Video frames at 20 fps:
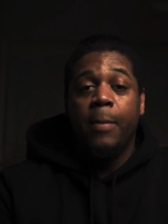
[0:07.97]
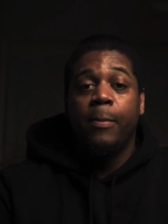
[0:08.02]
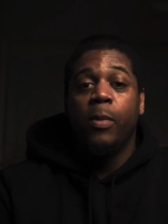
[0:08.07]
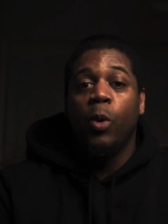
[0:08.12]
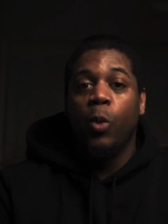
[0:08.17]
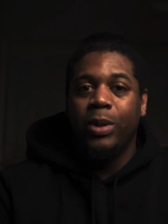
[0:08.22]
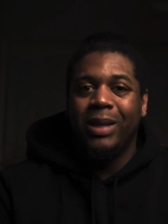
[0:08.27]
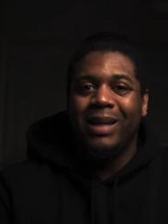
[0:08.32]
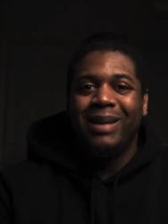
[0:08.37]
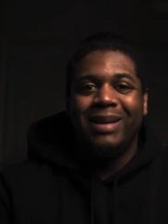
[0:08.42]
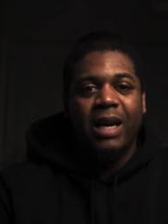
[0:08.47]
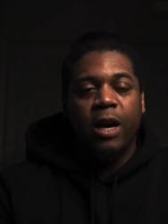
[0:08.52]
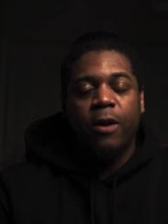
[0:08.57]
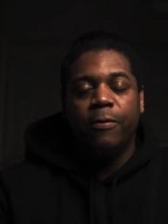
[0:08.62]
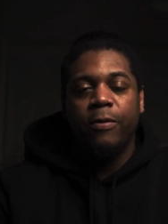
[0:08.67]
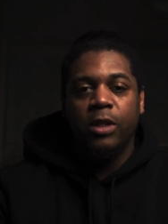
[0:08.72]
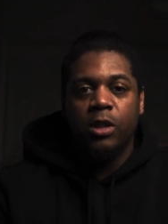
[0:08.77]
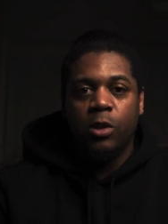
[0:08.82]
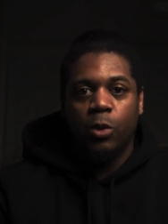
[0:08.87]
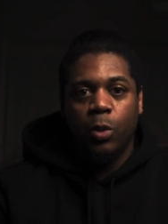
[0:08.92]
but when you
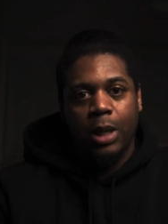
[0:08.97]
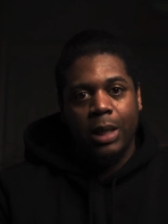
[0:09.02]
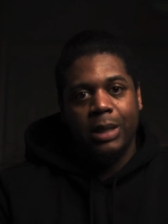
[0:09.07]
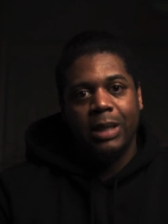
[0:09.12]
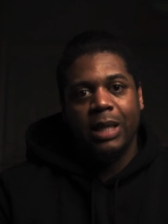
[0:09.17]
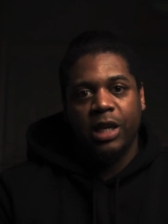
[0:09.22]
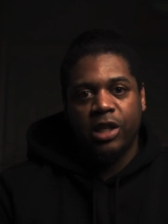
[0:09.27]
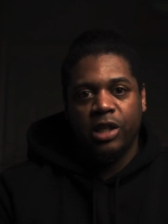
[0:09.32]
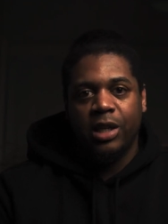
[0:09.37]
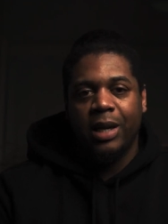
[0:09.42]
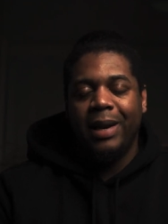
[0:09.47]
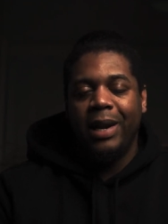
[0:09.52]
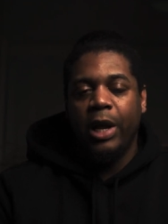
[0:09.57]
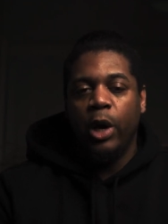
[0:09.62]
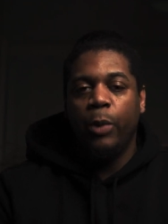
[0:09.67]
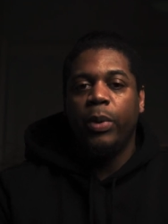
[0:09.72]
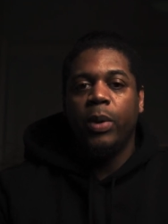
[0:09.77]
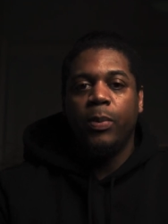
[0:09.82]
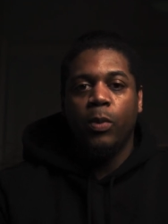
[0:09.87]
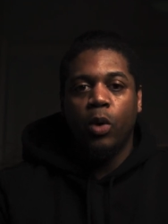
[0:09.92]
delve into it, it's actually a
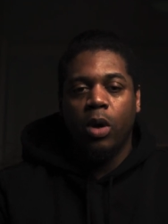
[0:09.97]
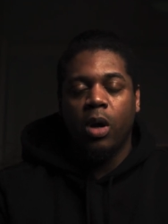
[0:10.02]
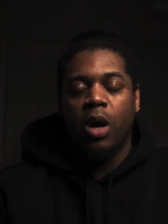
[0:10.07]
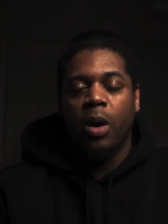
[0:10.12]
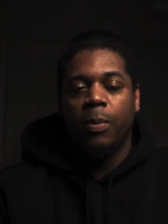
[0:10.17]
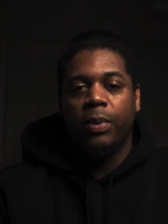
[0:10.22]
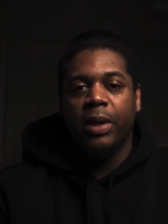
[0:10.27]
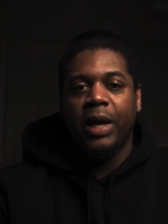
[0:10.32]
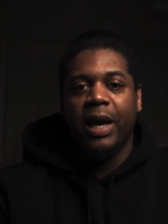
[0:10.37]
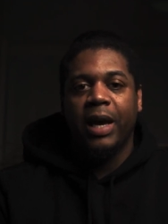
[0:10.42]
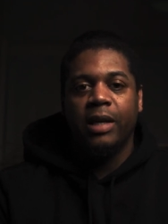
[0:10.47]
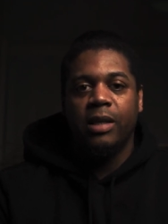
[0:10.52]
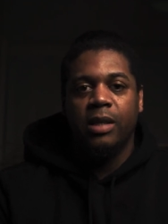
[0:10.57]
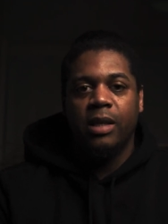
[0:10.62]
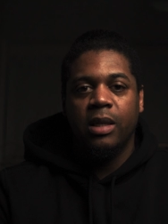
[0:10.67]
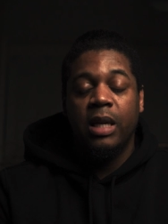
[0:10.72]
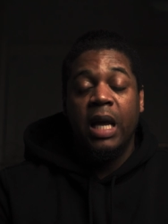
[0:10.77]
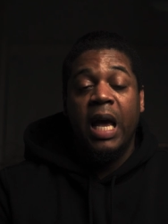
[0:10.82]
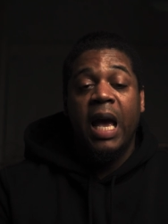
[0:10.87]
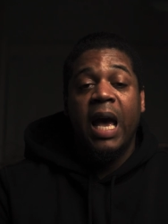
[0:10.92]
little bit more
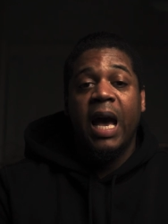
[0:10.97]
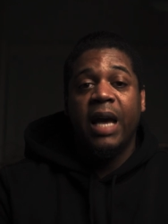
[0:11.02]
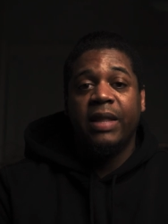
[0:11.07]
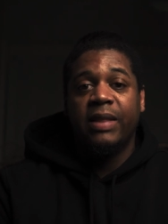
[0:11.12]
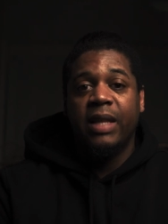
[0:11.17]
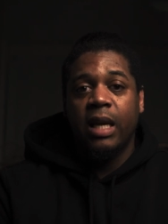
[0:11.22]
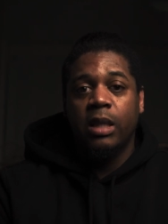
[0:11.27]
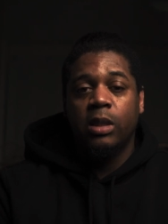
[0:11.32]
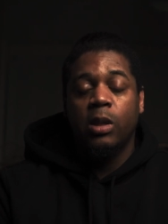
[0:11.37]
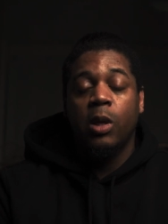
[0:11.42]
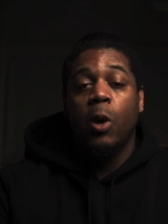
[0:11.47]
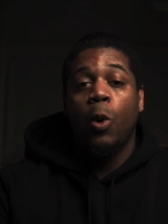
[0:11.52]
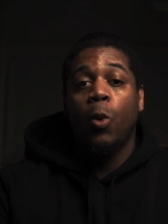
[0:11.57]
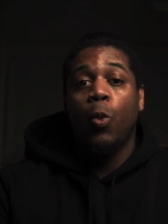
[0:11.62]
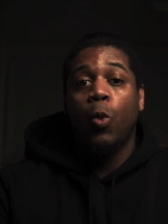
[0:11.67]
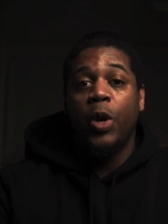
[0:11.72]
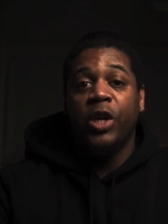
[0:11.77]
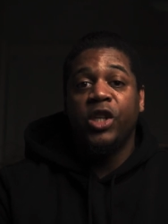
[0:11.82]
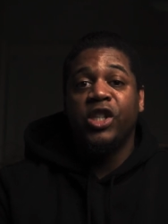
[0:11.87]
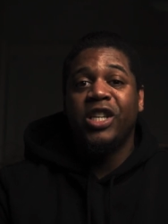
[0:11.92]
complicated, and that's
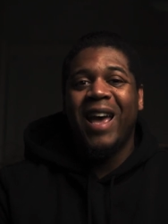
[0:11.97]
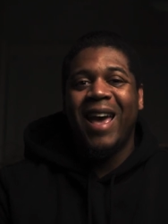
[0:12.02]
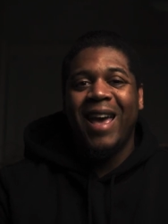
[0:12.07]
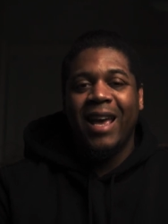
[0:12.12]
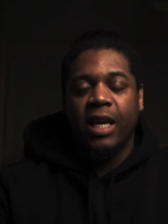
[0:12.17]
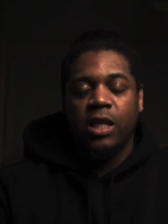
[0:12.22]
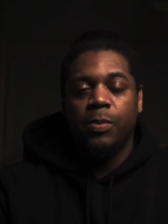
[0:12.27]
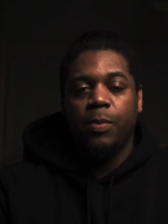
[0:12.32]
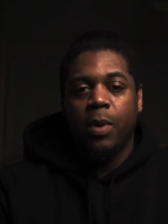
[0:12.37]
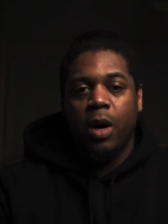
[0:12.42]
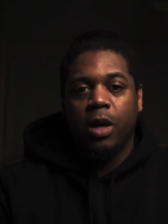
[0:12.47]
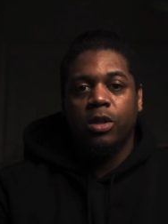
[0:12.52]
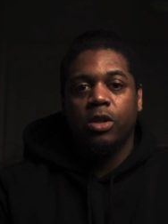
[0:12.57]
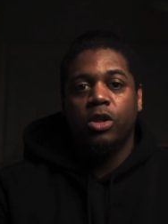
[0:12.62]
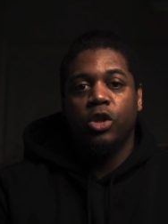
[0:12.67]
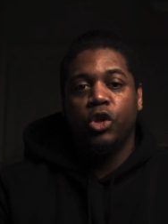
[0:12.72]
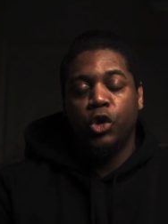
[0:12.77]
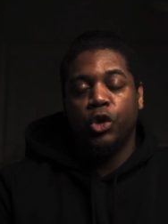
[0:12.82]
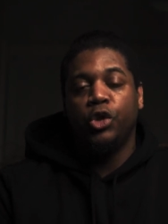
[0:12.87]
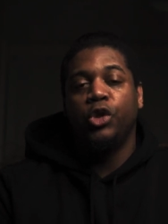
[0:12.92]
which
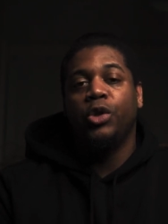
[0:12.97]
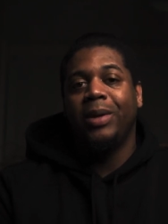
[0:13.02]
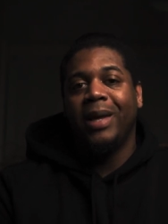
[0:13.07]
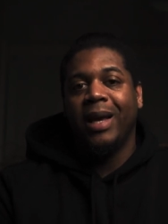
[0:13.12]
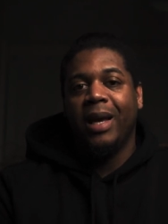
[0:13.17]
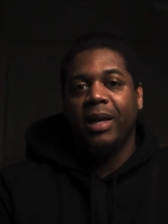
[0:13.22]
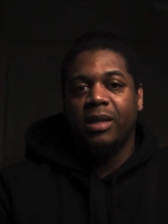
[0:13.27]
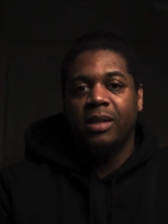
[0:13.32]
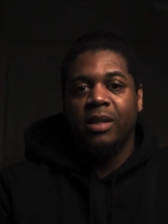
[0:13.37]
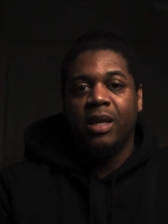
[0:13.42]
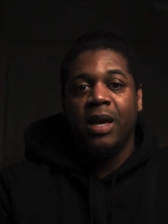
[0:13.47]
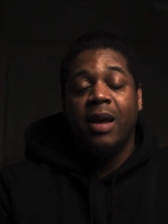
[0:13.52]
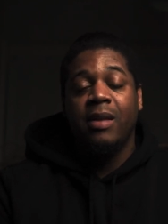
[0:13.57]
Xbox should you get,